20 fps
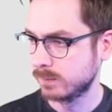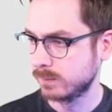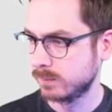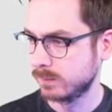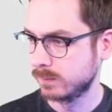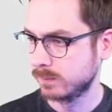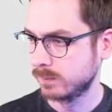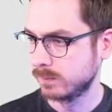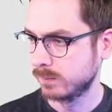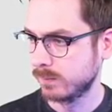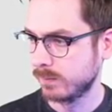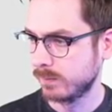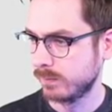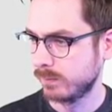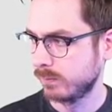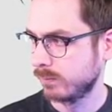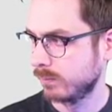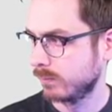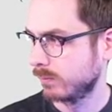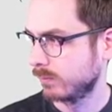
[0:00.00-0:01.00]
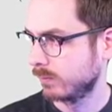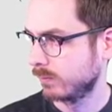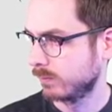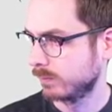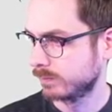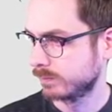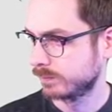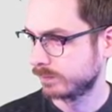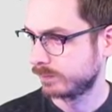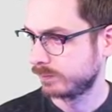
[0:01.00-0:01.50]

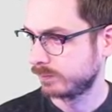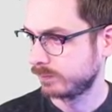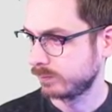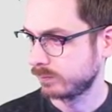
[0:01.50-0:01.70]
Nobody speaks.